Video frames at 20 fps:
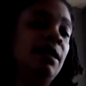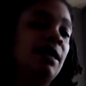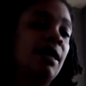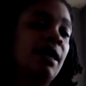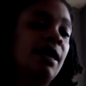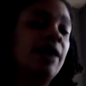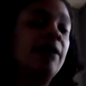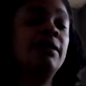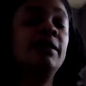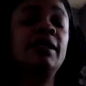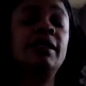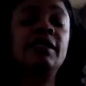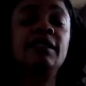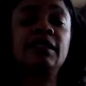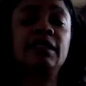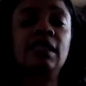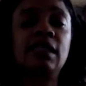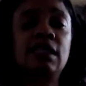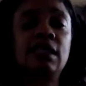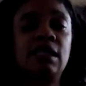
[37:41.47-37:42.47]
I don't
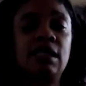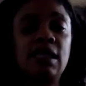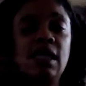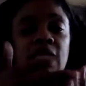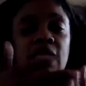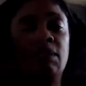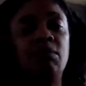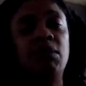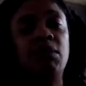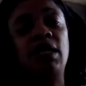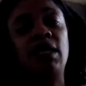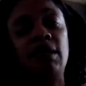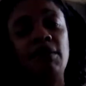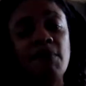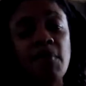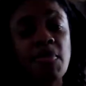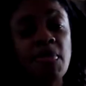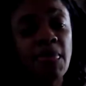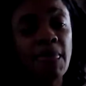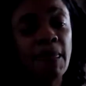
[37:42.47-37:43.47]
know. This is me.